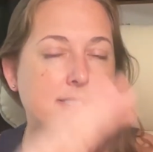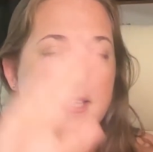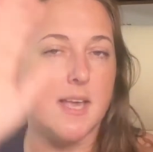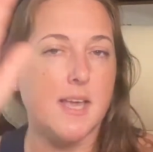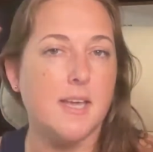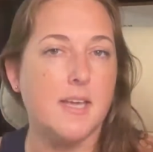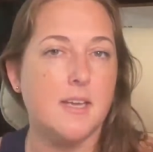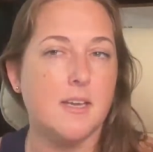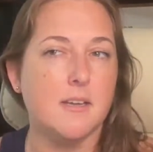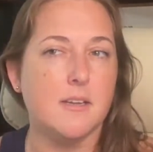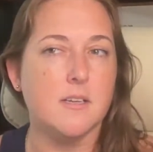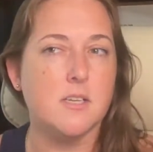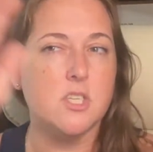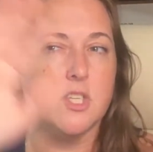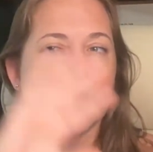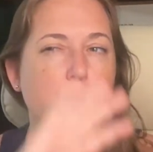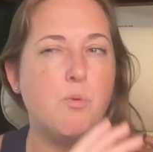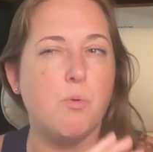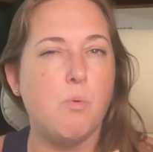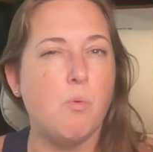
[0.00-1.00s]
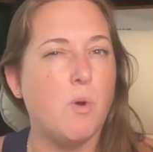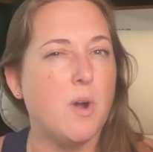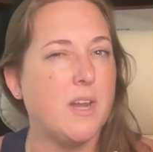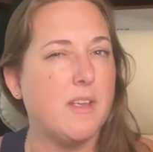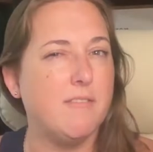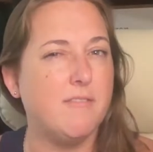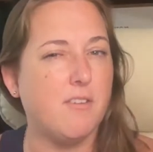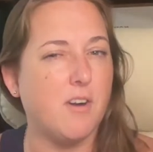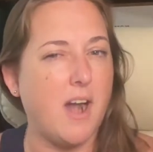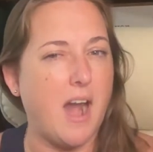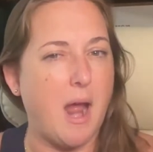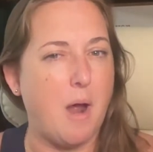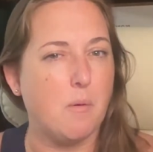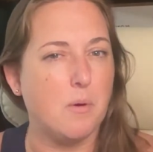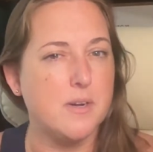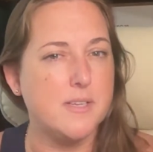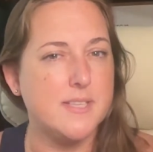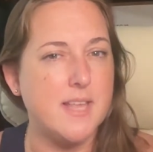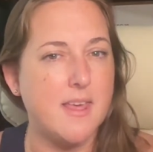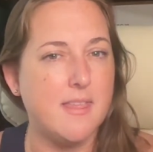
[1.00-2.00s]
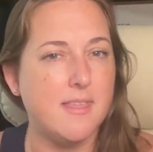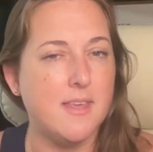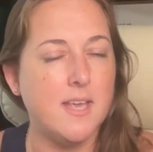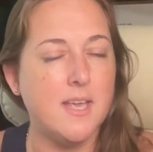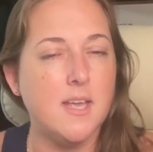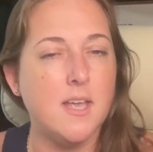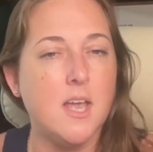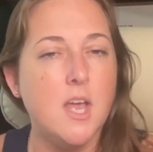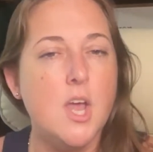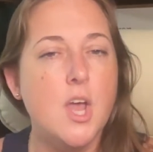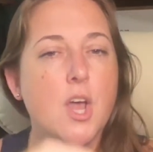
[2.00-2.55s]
like 24 hours, I think.